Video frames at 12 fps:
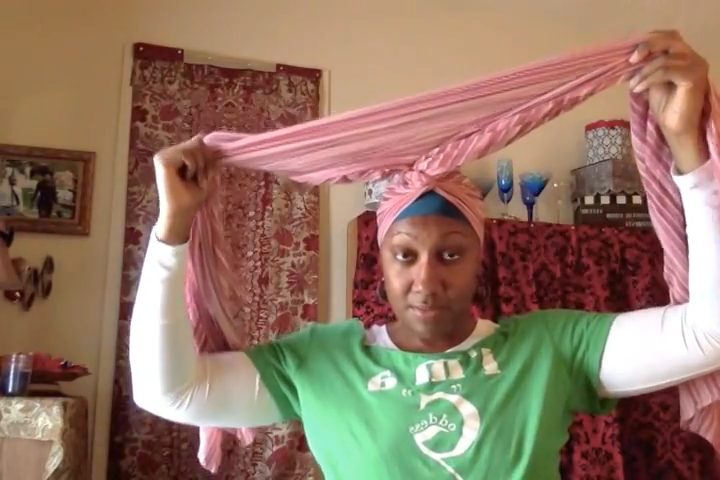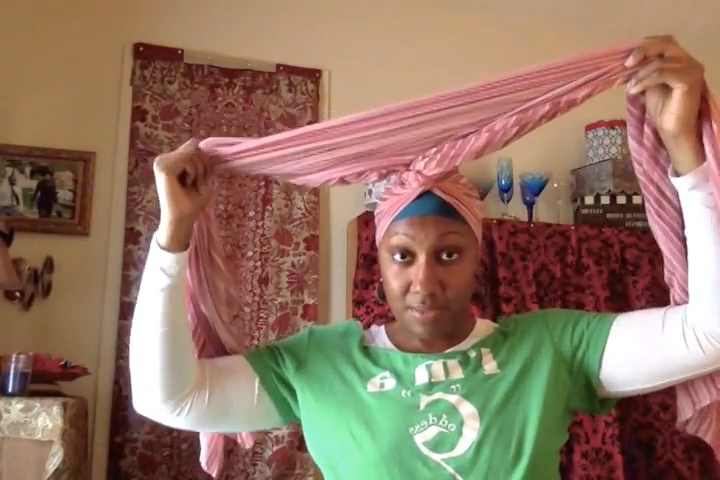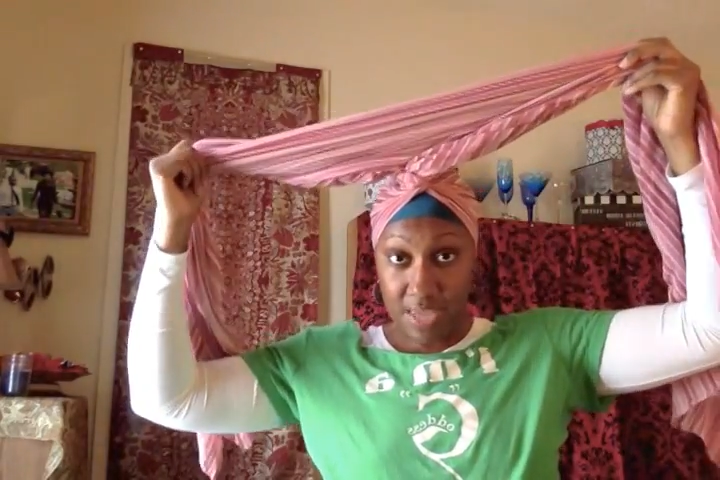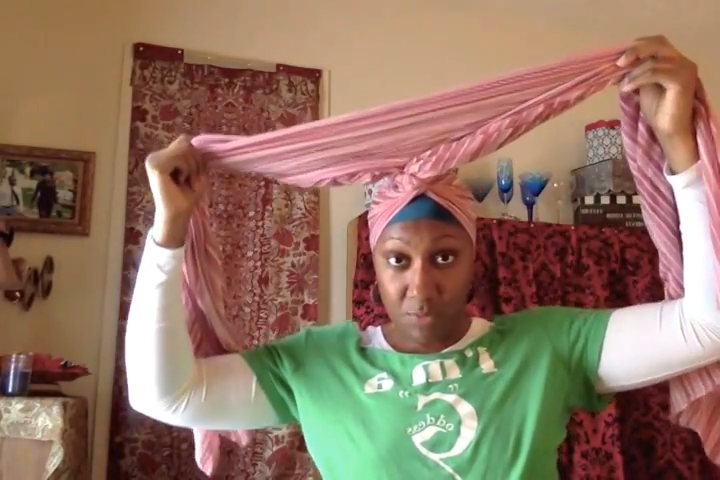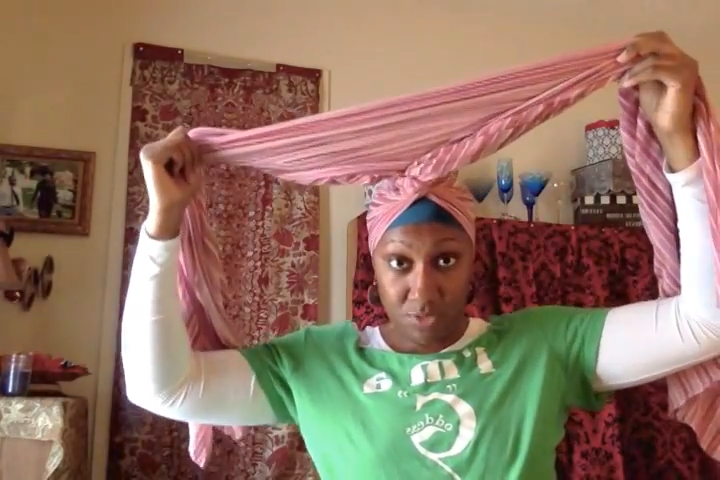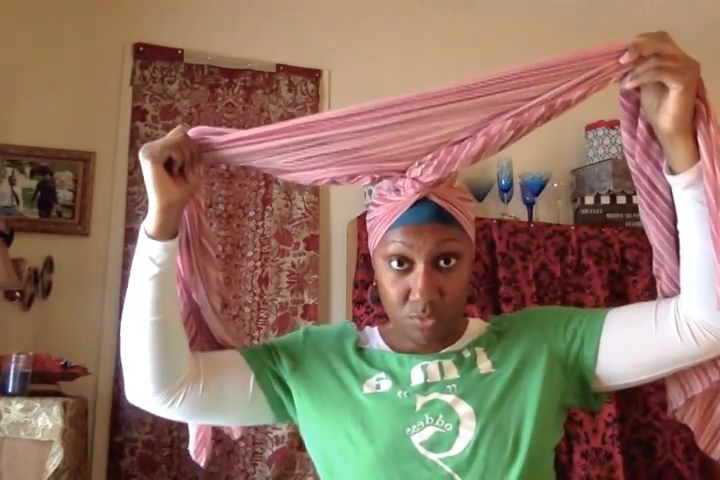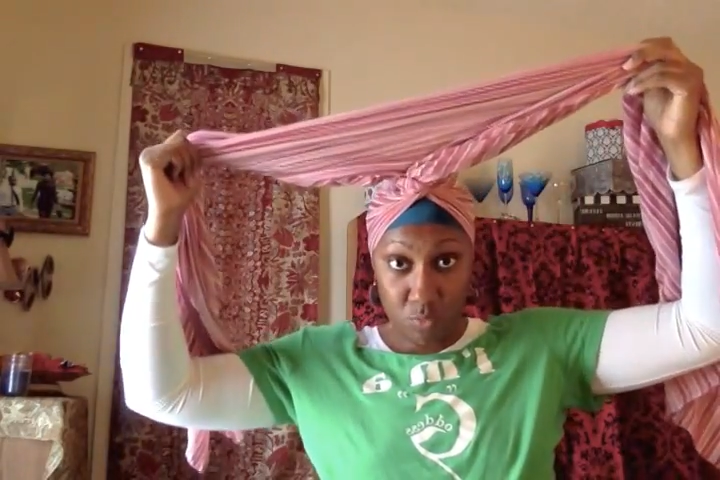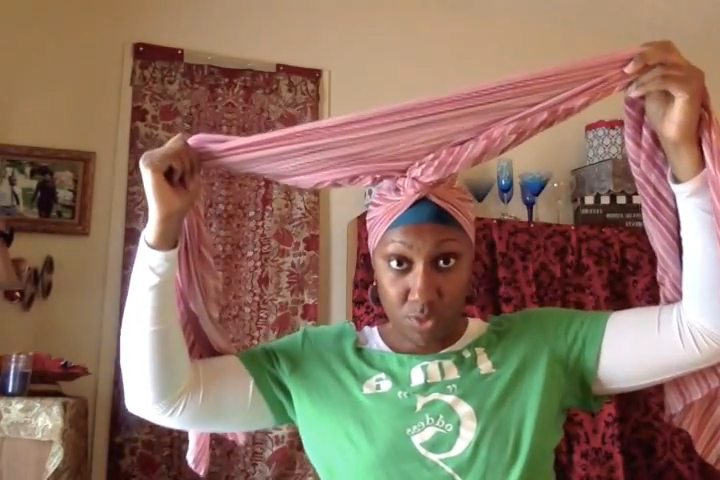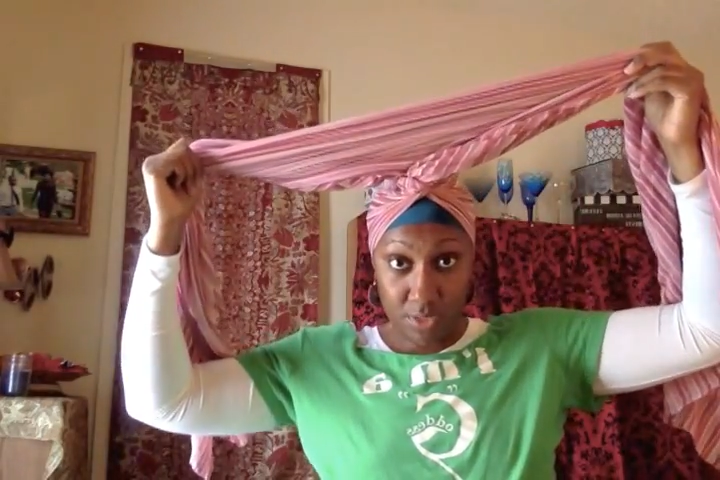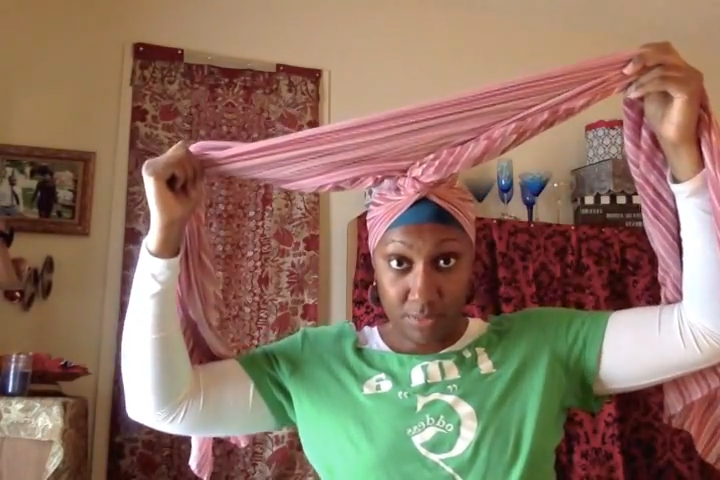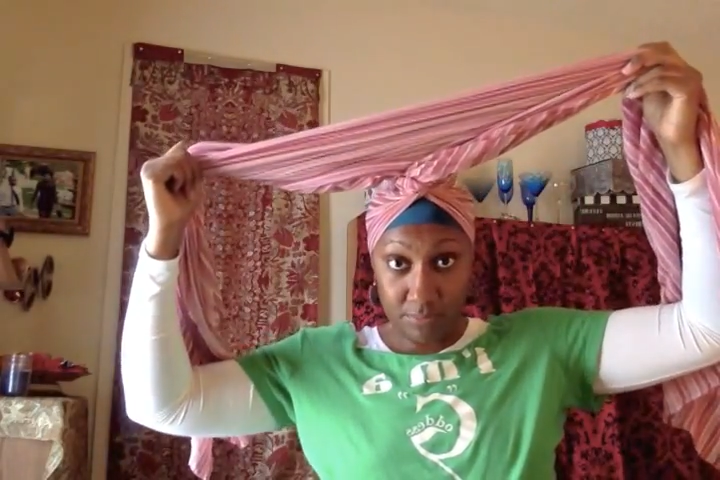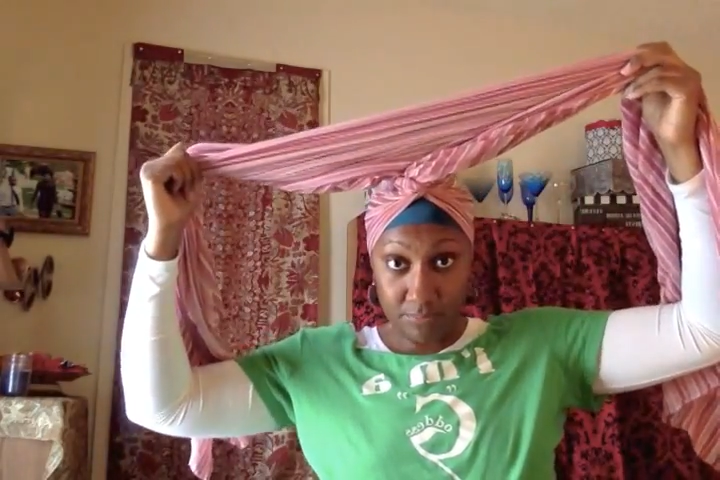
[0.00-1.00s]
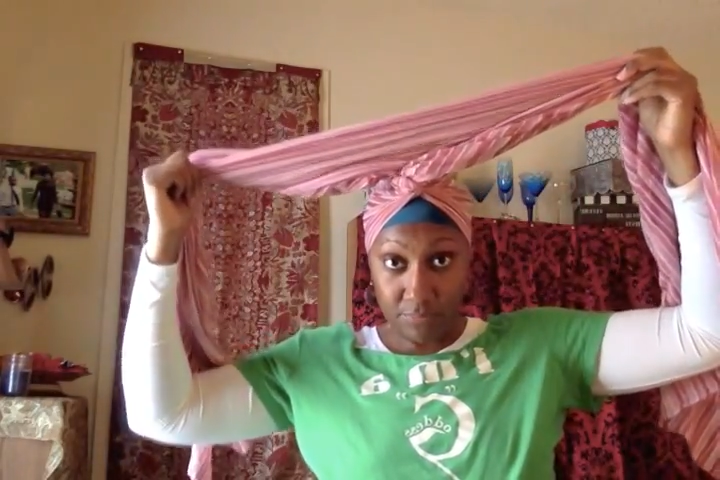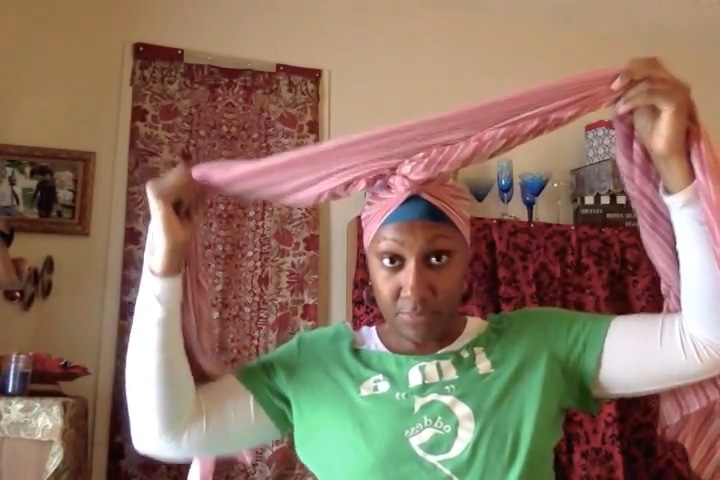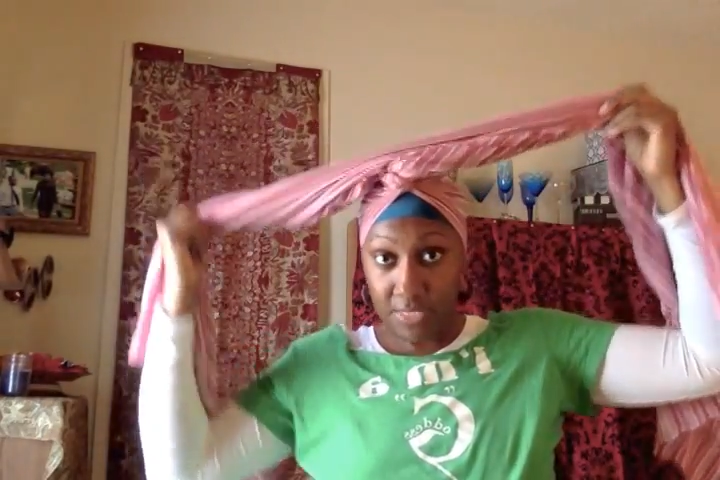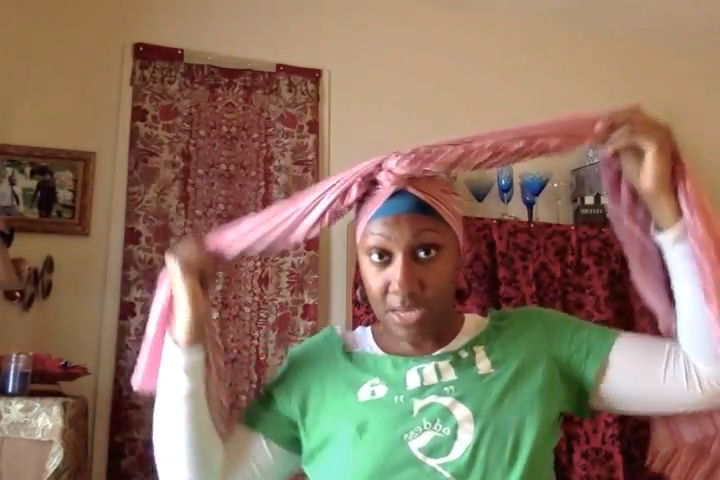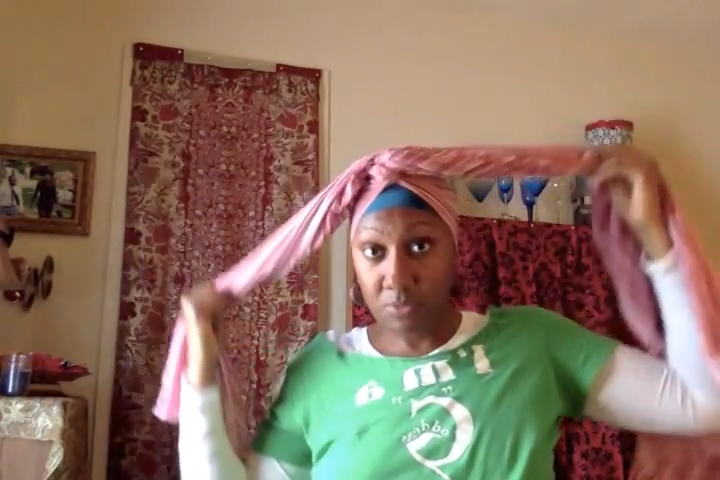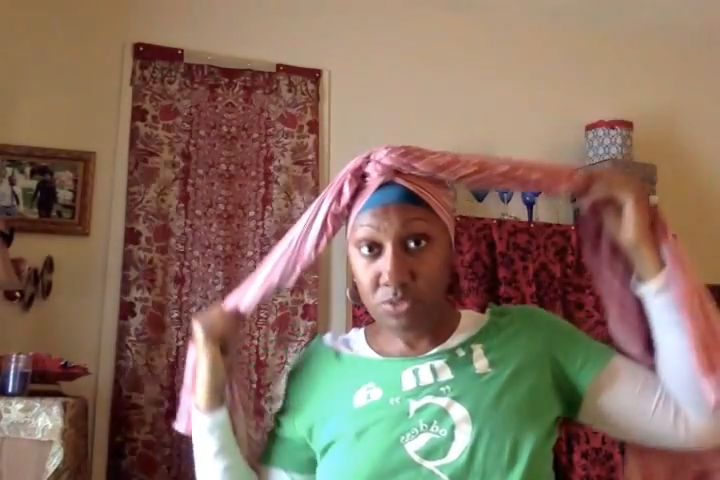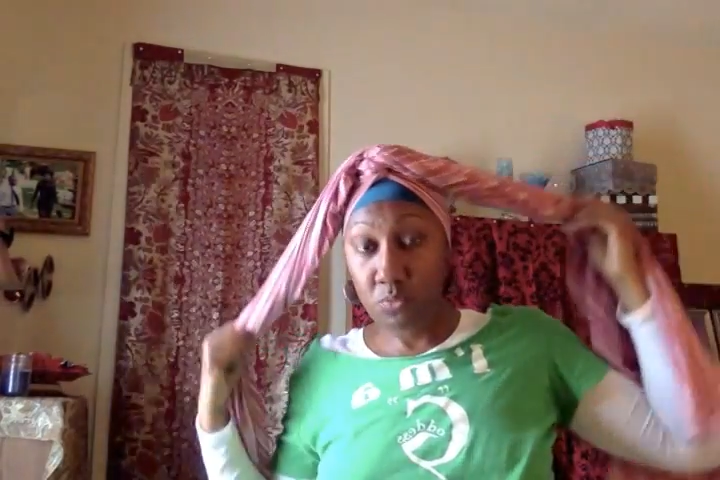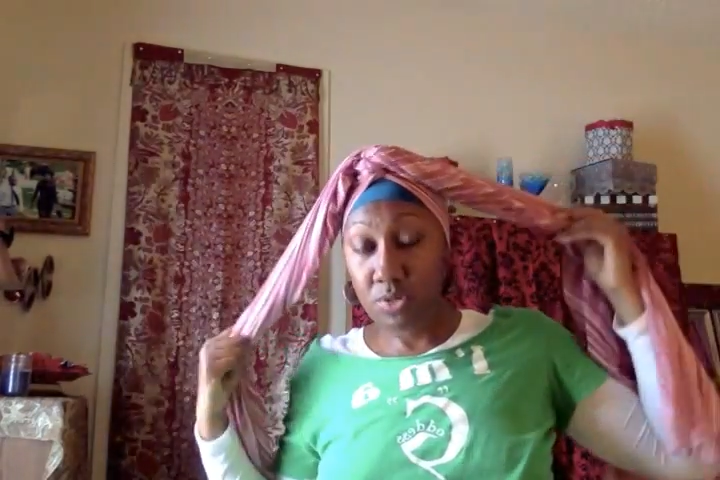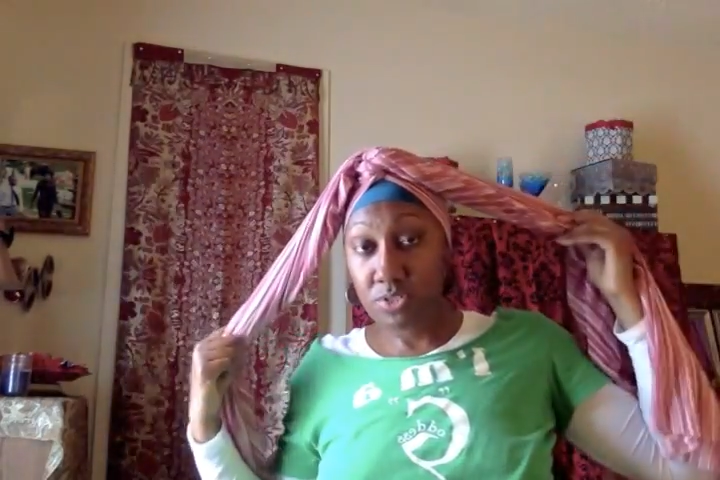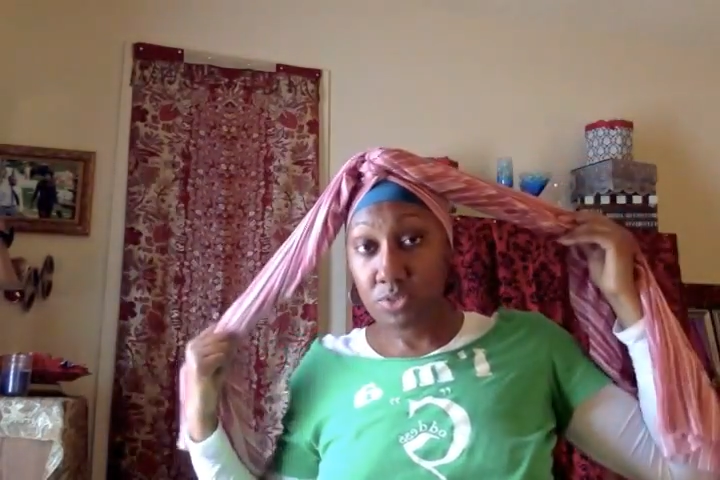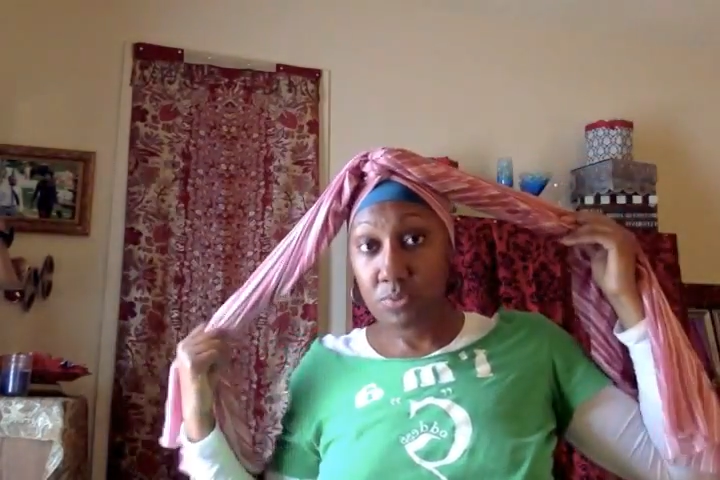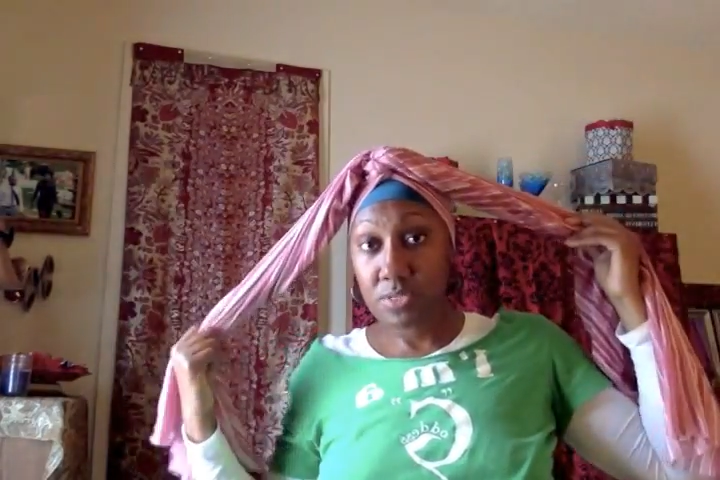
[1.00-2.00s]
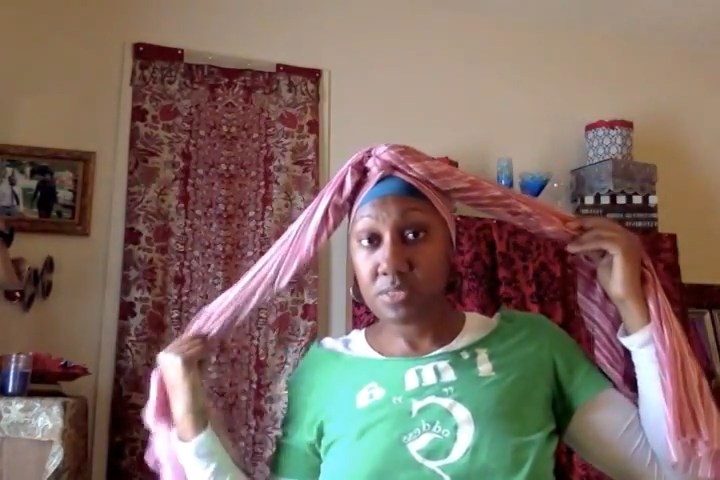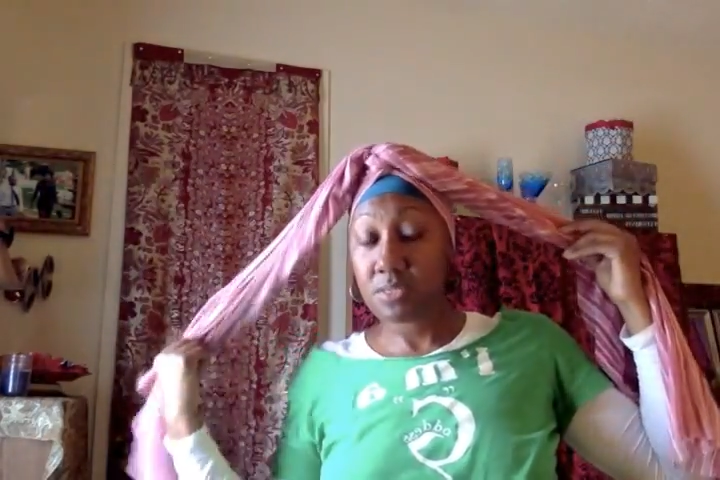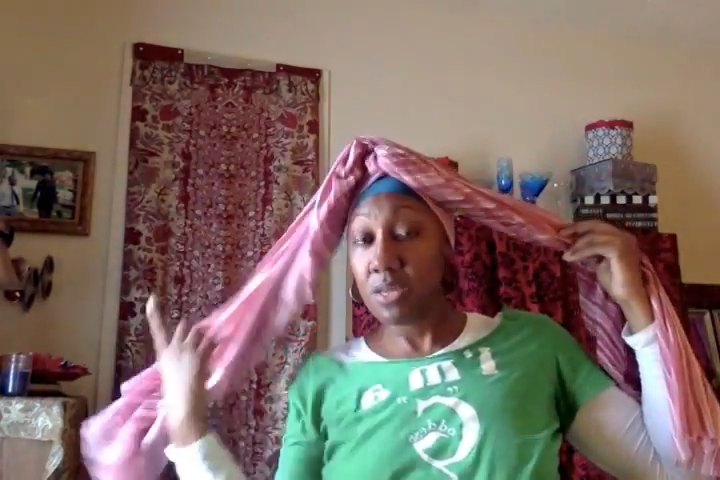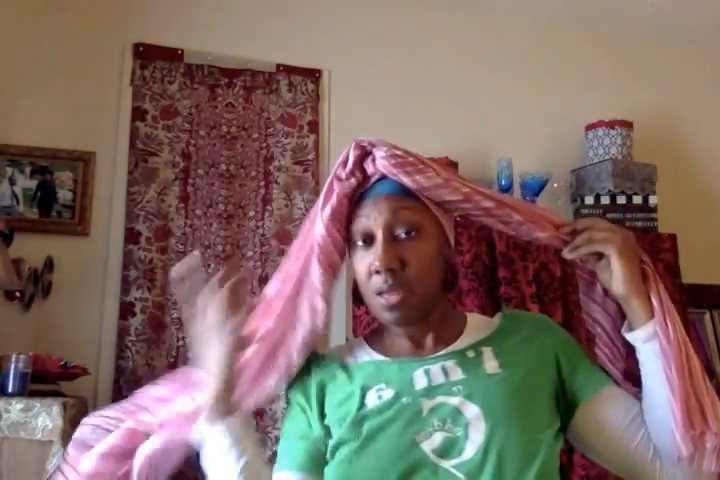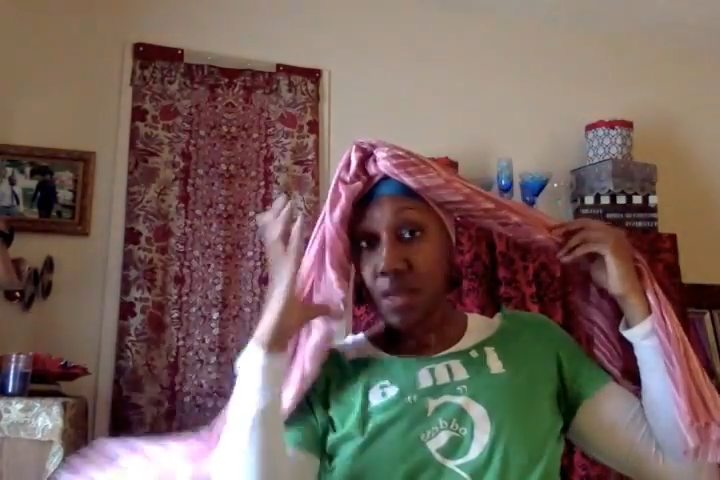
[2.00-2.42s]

Now that was one. That was one twist.